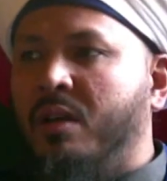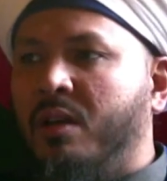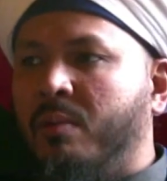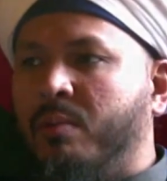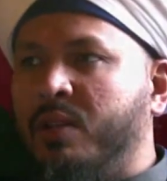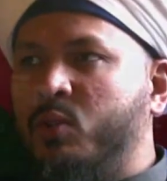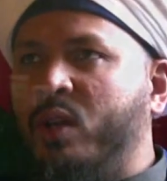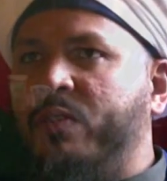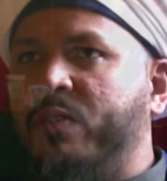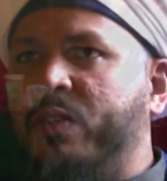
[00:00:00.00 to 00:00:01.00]
But
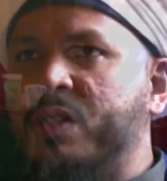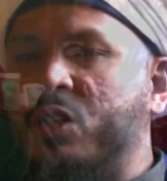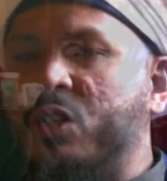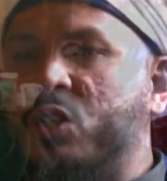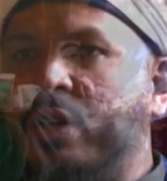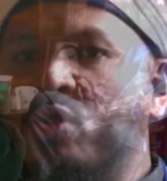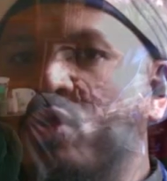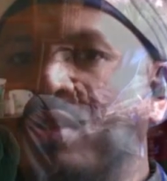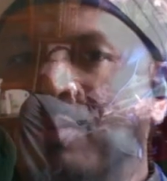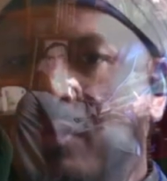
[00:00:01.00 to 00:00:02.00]
21st century
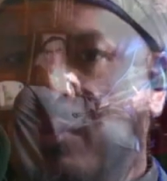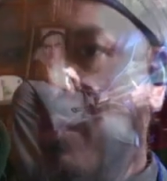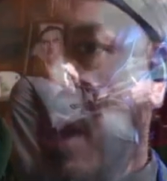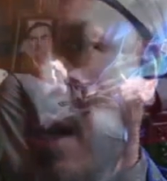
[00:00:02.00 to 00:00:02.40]
Muslims,